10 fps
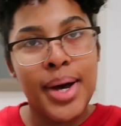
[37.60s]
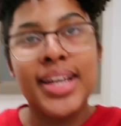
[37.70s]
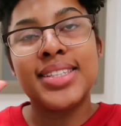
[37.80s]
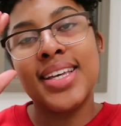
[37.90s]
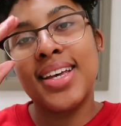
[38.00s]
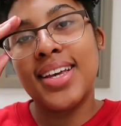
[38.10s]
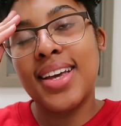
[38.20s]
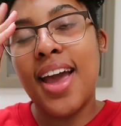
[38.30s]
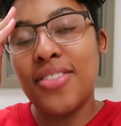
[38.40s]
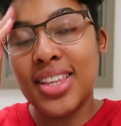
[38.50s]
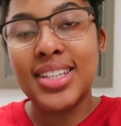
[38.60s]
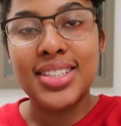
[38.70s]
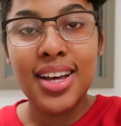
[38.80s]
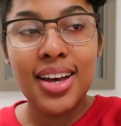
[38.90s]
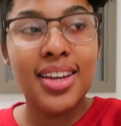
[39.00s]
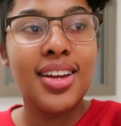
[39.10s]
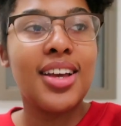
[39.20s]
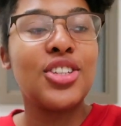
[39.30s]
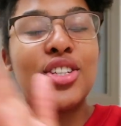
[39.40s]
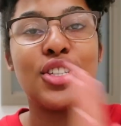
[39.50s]
but everything is good.
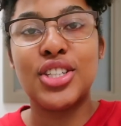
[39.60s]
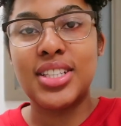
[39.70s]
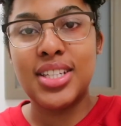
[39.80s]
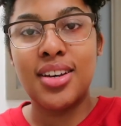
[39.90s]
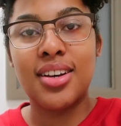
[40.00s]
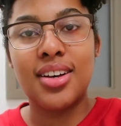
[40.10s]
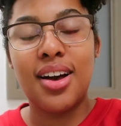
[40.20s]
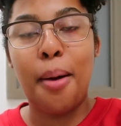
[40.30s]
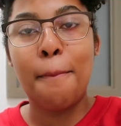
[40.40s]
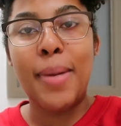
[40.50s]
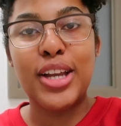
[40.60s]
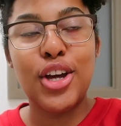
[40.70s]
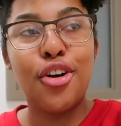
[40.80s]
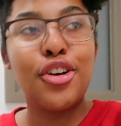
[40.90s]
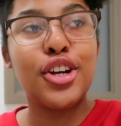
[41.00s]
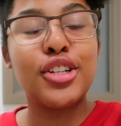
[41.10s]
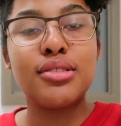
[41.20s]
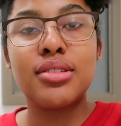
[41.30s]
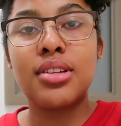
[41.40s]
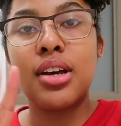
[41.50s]
She took my
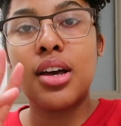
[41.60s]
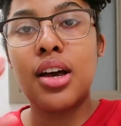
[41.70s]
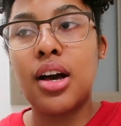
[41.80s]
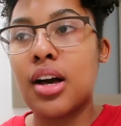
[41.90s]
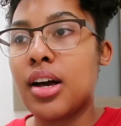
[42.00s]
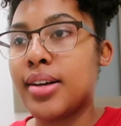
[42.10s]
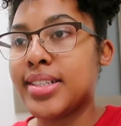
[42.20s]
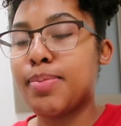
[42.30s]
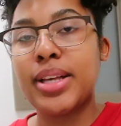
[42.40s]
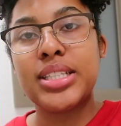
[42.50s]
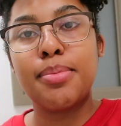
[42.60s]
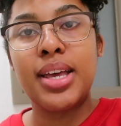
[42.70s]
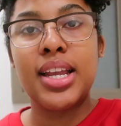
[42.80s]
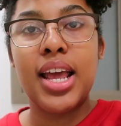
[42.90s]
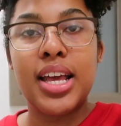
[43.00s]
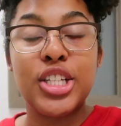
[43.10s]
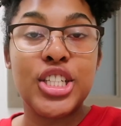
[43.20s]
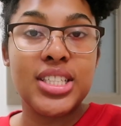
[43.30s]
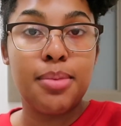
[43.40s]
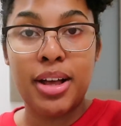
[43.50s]
donor's specimen and
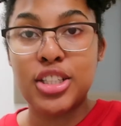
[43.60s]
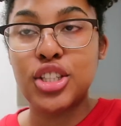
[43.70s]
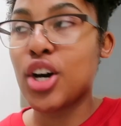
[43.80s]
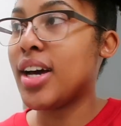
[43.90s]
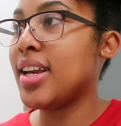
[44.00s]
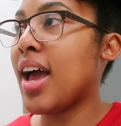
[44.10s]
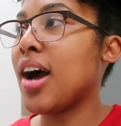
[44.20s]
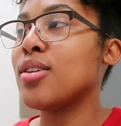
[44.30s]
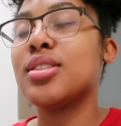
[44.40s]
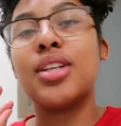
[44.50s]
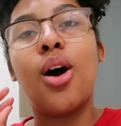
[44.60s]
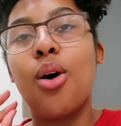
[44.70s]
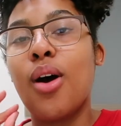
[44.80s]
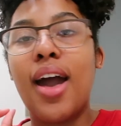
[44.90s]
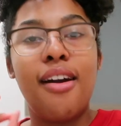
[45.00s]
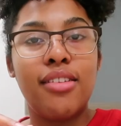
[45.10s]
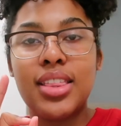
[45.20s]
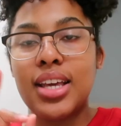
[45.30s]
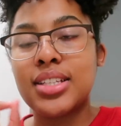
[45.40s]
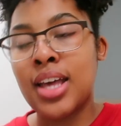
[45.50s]
she's about to thaw it now, so
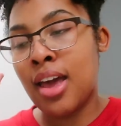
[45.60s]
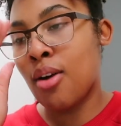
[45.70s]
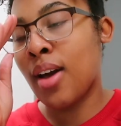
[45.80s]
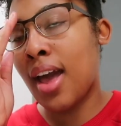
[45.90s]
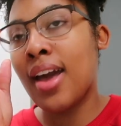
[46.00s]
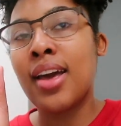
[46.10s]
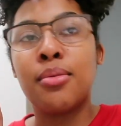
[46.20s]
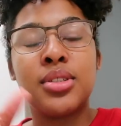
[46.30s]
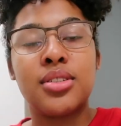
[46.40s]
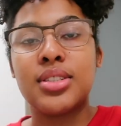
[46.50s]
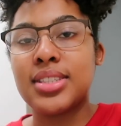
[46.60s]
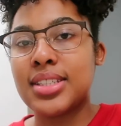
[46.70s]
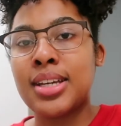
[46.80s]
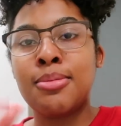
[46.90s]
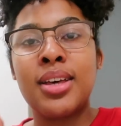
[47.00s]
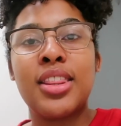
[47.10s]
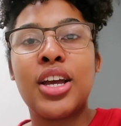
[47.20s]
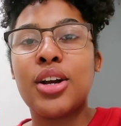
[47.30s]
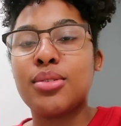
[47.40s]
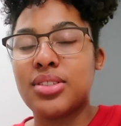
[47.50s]
everything is a-okay. It was still steamy in
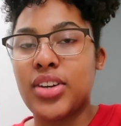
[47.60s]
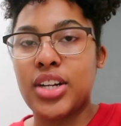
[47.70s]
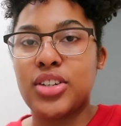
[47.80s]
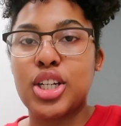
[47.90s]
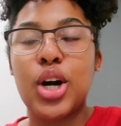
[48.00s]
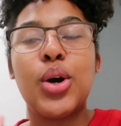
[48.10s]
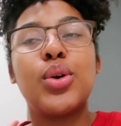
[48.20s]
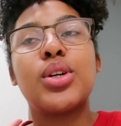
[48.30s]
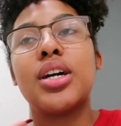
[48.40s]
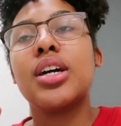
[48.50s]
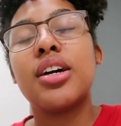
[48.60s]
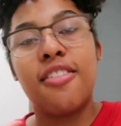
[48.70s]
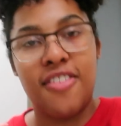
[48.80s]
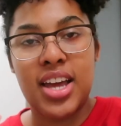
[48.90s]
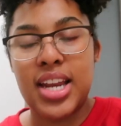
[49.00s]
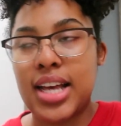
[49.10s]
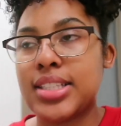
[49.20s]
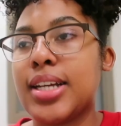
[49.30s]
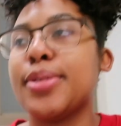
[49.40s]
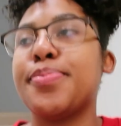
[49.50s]
there, it was very very cold.
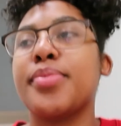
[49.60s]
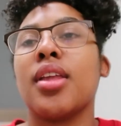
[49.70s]
Fantastic.